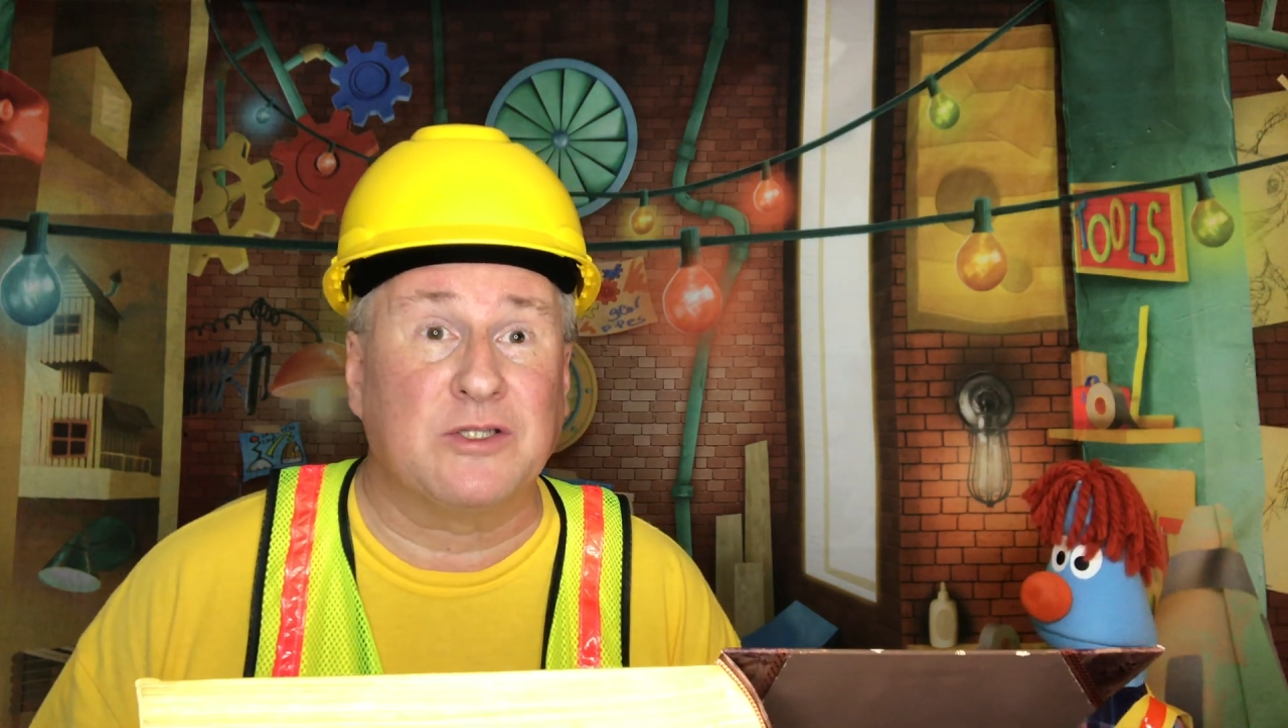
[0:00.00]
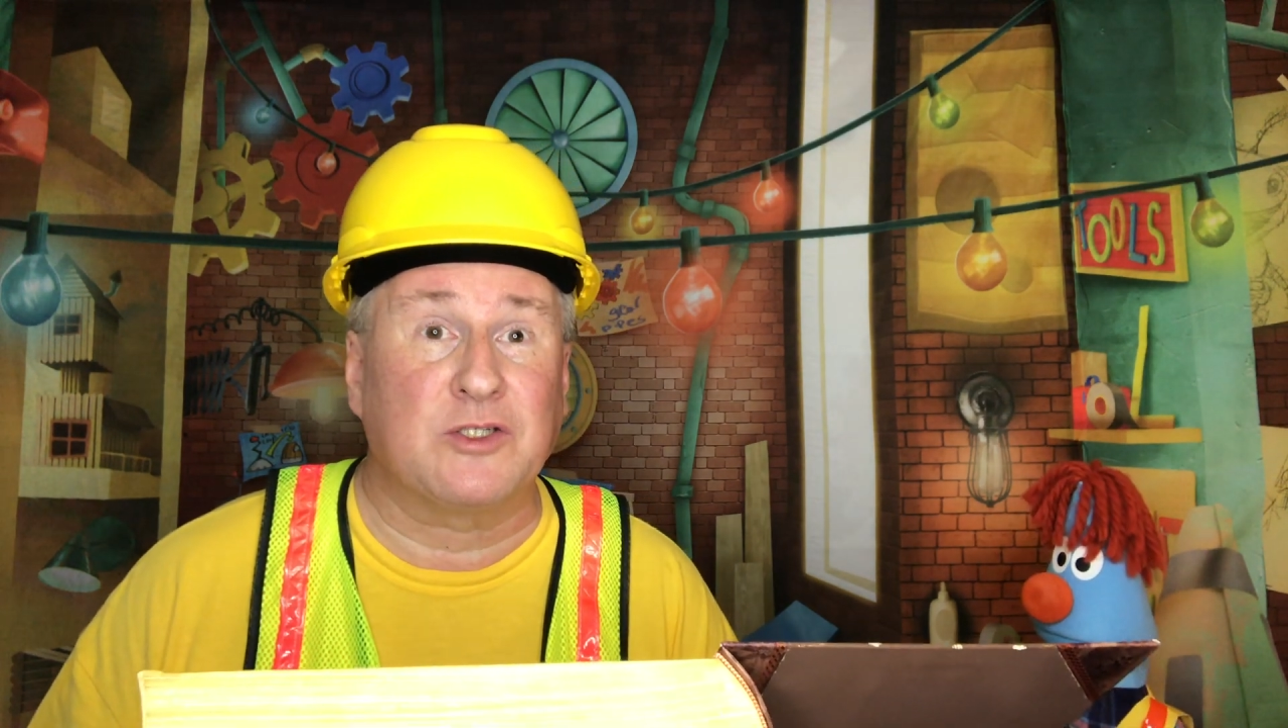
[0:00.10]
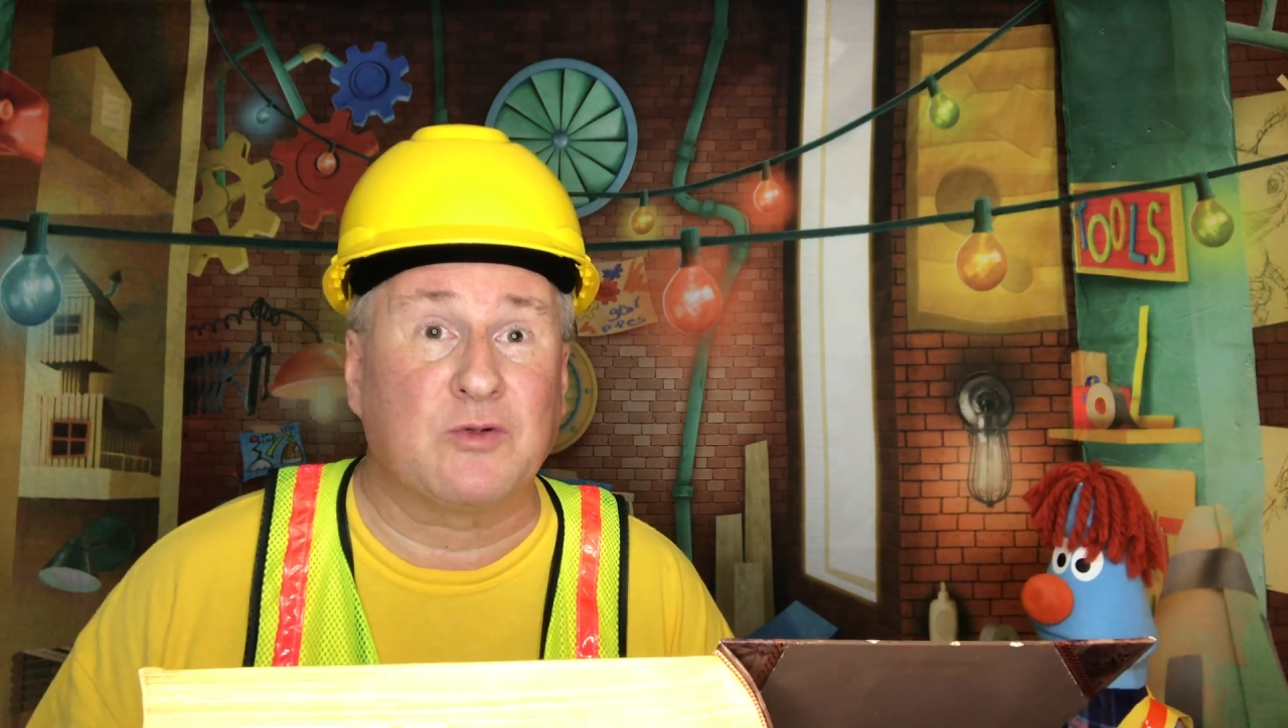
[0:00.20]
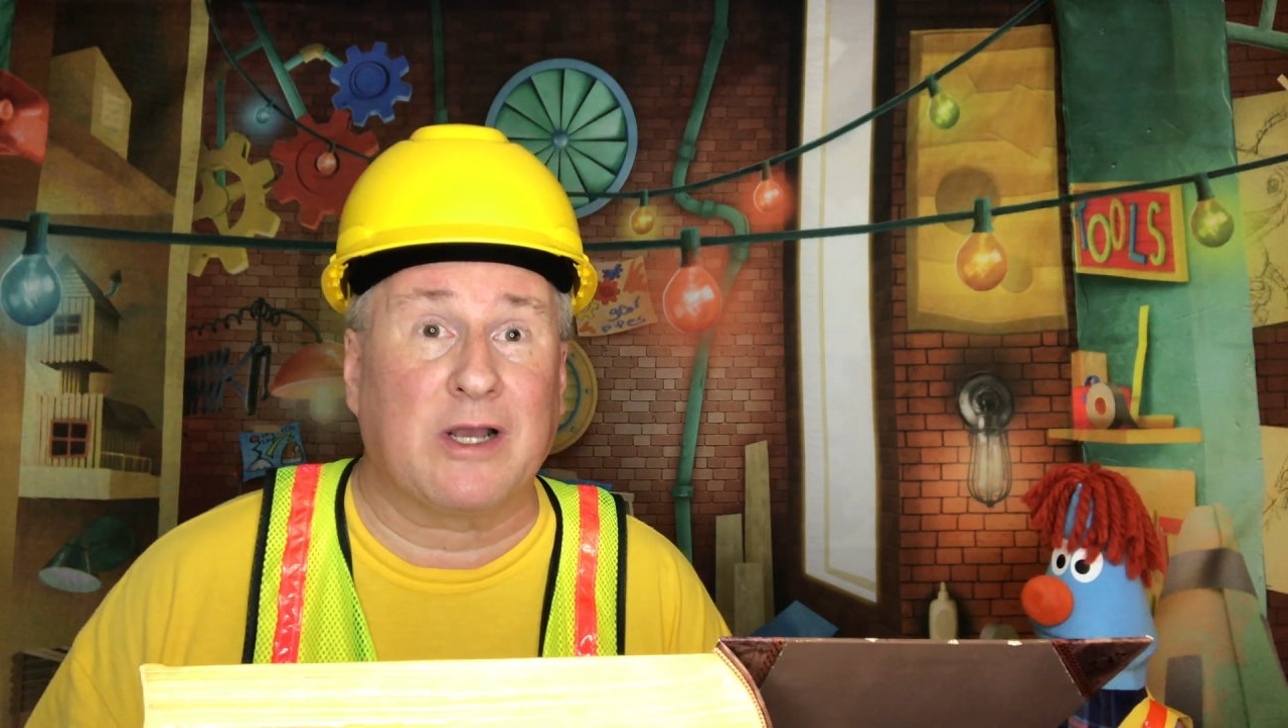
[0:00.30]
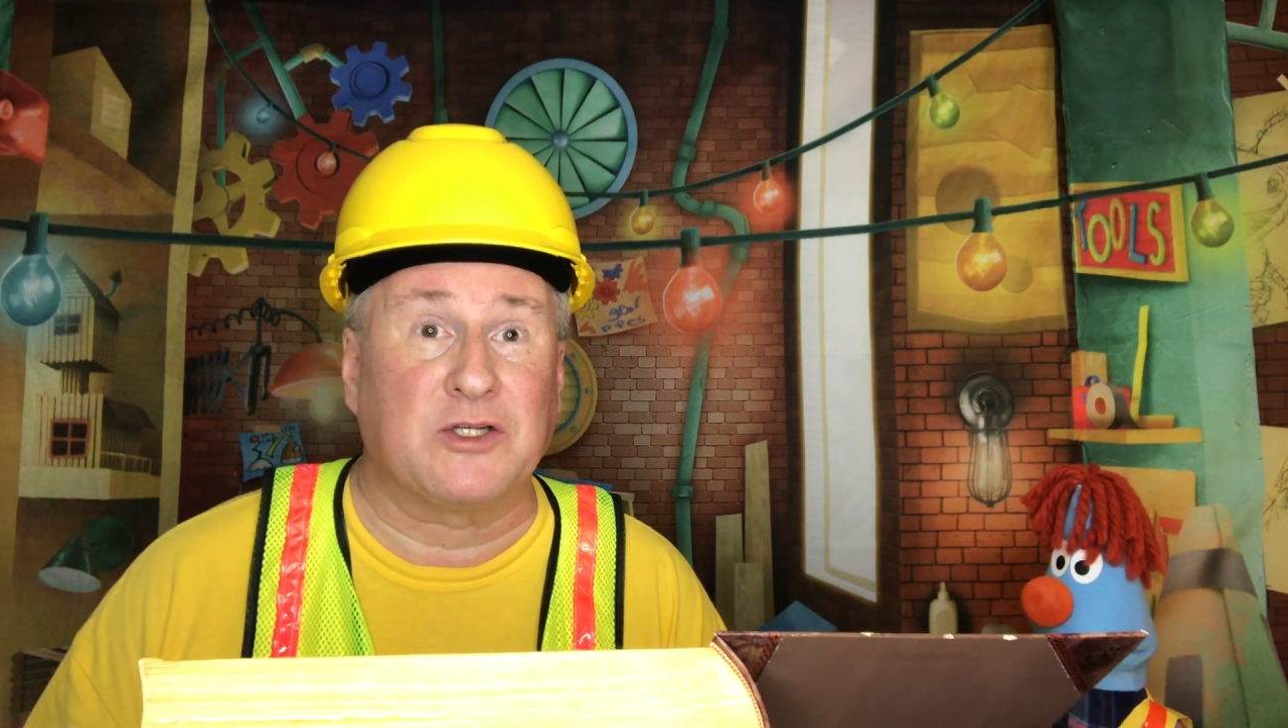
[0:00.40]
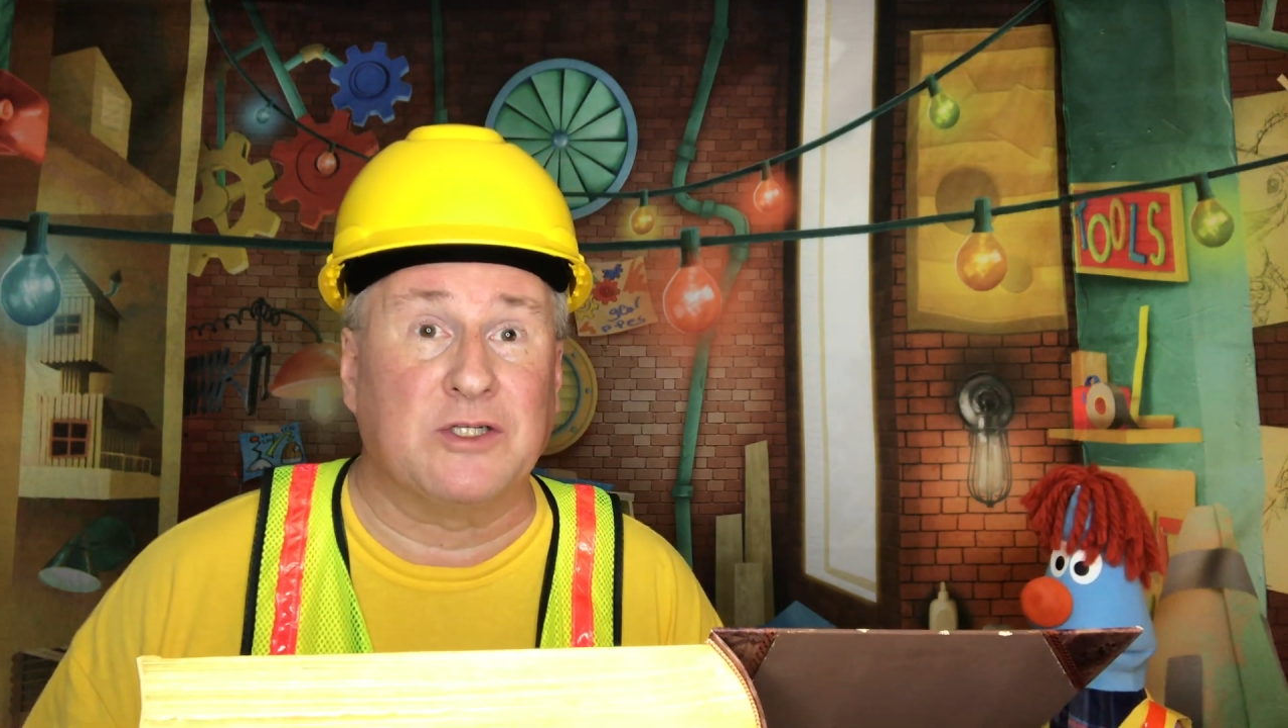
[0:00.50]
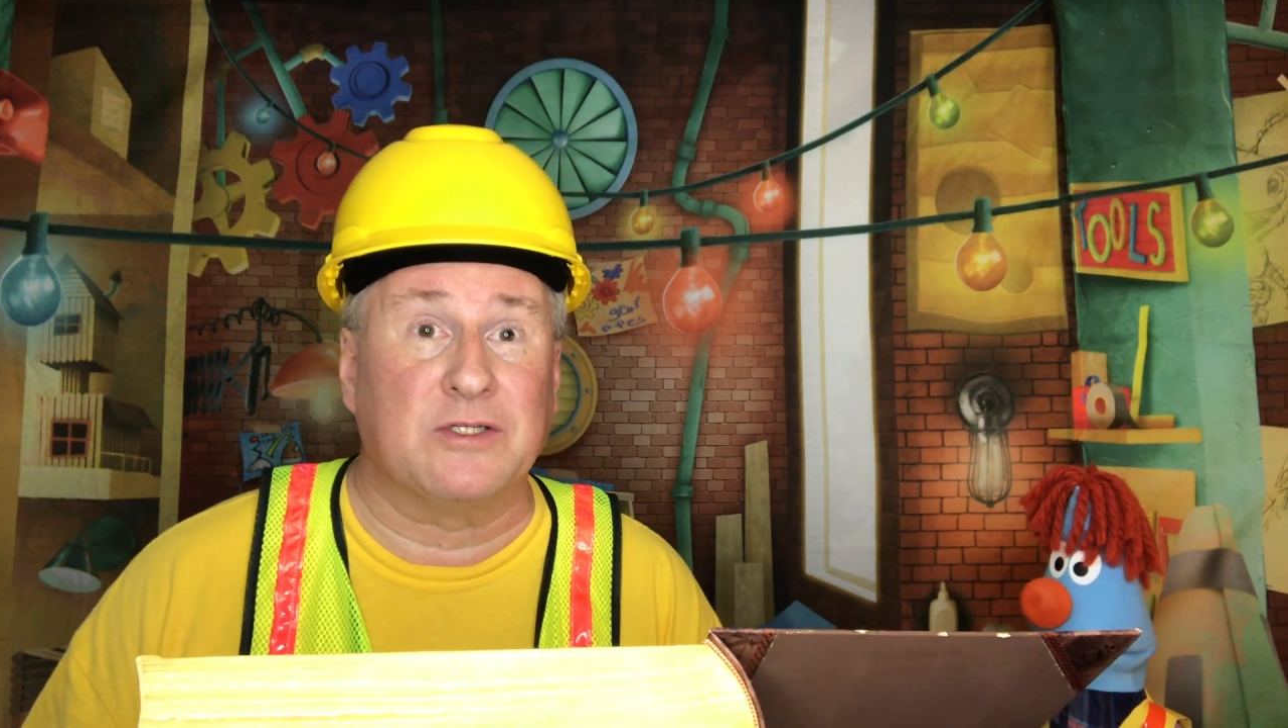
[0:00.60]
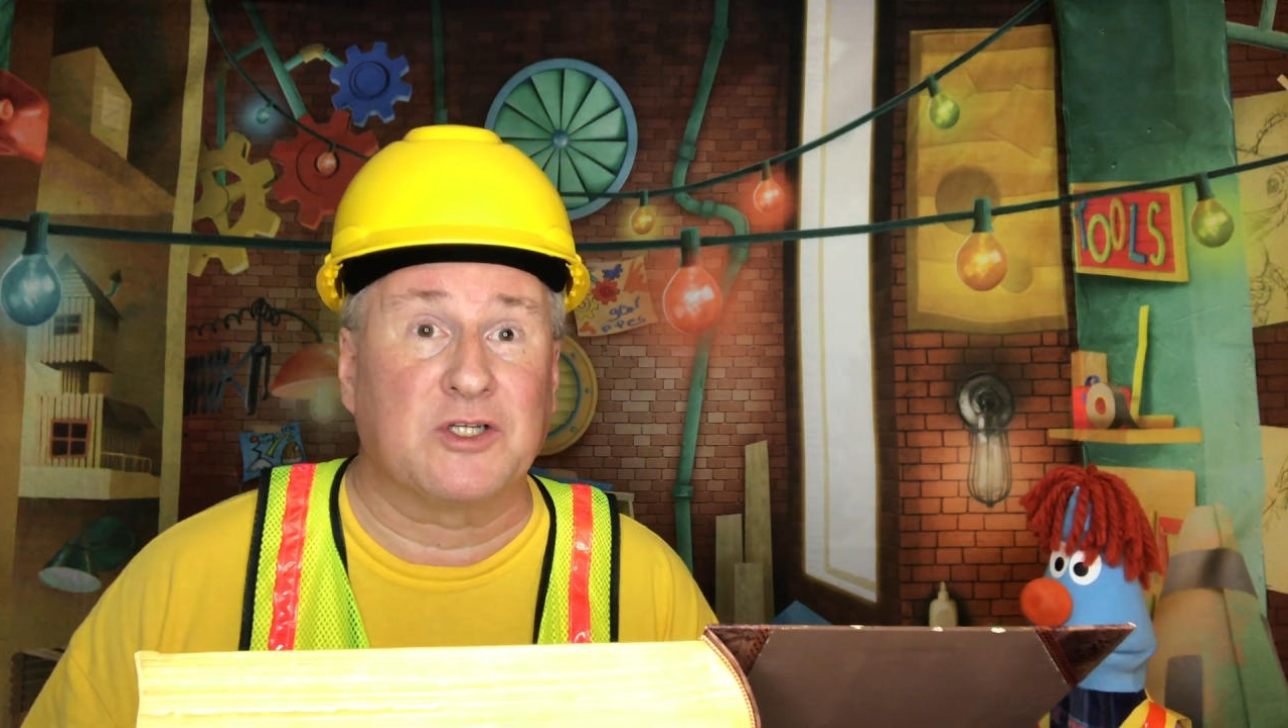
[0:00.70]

instructions,